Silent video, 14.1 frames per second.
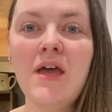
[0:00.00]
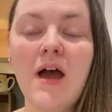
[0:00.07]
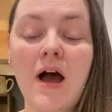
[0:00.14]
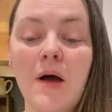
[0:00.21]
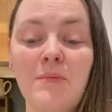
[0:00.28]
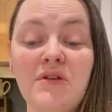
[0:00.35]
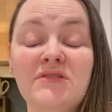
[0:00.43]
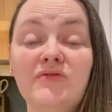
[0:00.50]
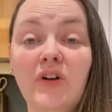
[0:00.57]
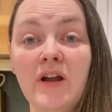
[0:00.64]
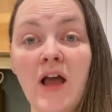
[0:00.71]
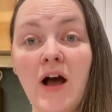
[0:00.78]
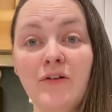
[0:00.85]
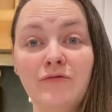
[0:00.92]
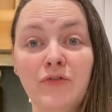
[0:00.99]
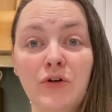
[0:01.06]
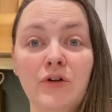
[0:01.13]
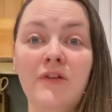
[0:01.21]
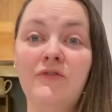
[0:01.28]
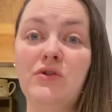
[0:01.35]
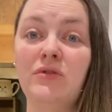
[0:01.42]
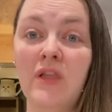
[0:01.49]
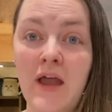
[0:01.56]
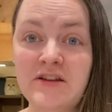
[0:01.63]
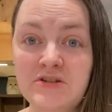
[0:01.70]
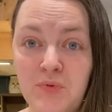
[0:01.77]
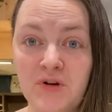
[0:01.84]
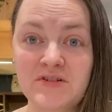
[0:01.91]
it's very helpful if you'd like
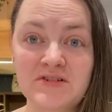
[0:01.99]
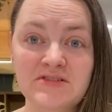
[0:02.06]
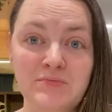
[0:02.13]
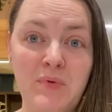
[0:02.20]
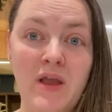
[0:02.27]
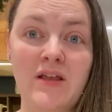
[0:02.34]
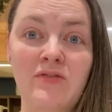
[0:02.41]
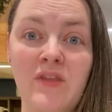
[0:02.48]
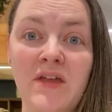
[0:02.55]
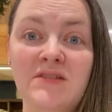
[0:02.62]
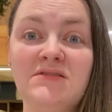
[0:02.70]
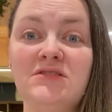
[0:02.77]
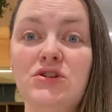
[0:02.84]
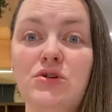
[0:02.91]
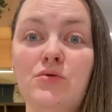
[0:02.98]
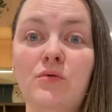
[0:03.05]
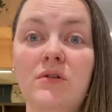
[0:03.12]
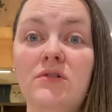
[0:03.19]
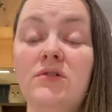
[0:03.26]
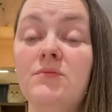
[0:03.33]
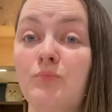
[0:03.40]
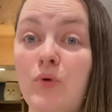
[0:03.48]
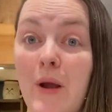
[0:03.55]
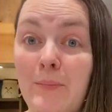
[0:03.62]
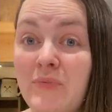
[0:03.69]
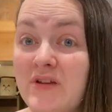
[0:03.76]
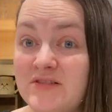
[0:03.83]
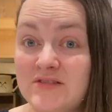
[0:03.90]
to participate in this to
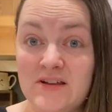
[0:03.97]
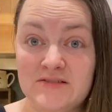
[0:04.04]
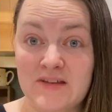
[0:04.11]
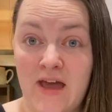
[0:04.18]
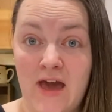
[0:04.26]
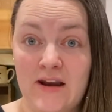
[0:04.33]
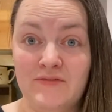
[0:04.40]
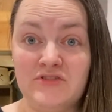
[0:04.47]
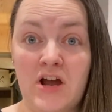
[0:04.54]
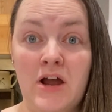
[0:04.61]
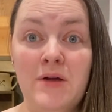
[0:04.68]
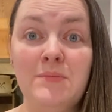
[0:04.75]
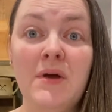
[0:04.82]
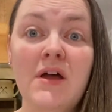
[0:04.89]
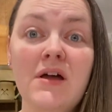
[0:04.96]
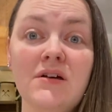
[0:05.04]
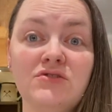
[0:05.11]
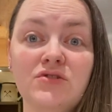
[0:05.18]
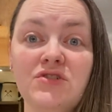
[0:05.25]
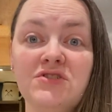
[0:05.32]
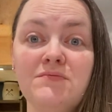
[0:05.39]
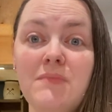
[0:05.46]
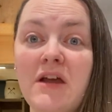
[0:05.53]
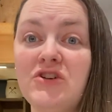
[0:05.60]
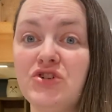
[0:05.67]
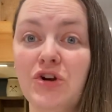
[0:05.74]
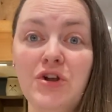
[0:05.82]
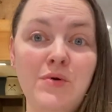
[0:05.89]
prep these things ahead of time. So just make
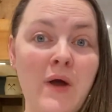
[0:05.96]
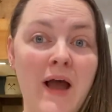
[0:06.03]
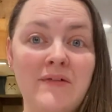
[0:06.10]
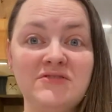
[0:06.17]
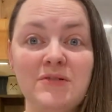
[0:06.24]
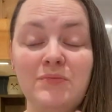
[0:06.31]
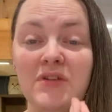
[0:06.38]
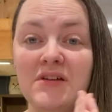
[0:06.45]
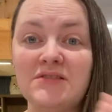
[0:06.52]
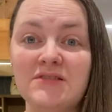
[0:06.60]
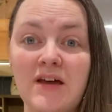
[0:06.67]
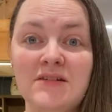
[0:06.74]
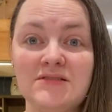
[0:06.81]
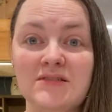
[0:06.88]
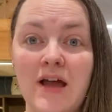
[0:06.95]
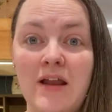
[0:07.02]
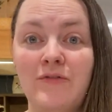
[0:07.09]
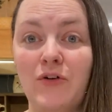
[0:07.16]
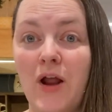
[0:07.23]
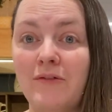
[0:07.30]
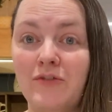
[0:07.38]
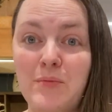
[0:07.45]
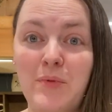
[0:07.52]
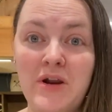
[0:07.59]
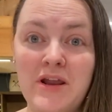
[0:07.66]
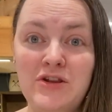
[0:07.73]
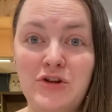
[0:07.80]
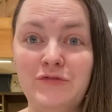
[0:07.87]
sure you have something set aside for
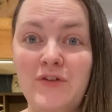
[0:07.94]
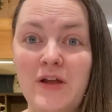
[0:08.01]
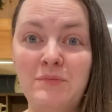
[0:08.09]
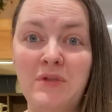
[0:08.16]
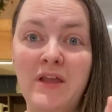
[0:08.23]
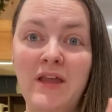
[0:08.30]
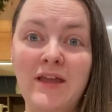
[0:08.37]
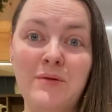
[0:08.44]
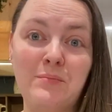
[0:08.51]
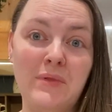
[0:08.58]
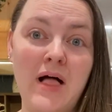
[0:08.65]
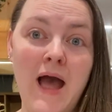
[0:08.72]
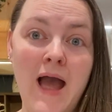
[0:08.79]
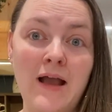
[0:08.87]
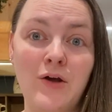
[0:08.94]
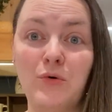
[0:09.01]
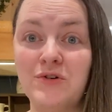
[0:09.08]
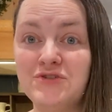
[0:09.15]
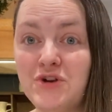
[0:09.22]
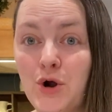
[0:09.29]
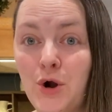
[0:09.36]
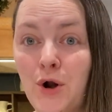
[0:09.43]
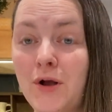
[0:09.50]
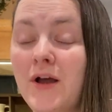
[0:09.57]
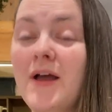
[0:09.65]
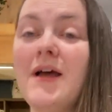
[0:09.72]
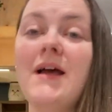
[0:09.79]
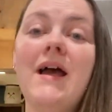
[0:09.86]
everybody in your family in black or dark,
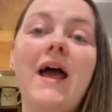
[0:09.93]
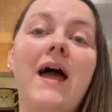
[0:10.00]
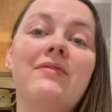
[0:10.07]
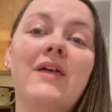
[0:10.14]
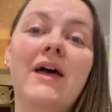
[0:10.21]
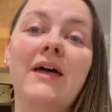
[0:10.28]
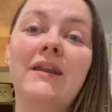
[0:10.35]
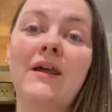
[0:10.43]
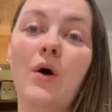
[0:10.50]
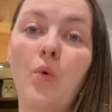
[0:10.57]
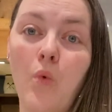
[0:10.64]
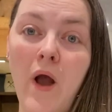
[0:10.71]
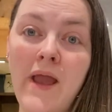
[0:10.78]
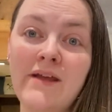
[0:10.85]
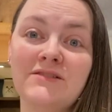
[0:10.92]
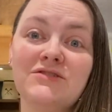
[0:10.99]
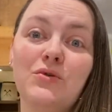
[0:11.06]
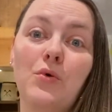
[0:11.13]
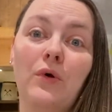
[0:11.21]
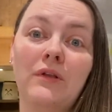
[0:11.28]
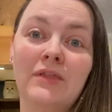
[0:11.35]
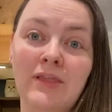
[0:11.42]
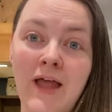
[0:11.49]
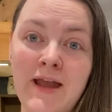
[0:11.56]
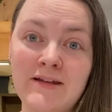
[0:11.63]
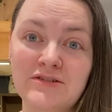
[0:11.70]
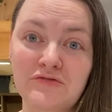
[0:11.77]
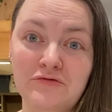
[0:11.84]
and then white or
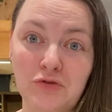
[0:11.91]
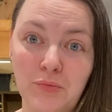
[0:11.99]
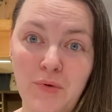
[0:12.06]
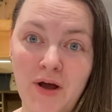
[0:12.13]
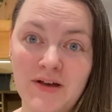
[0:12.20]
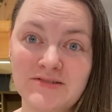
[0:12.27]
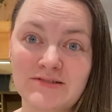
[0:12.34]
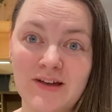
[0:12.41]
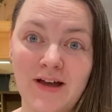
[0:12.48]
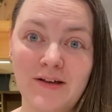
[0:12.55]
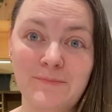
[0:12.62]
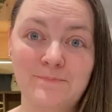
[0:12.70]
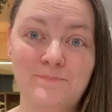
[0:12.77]
light for Pascha.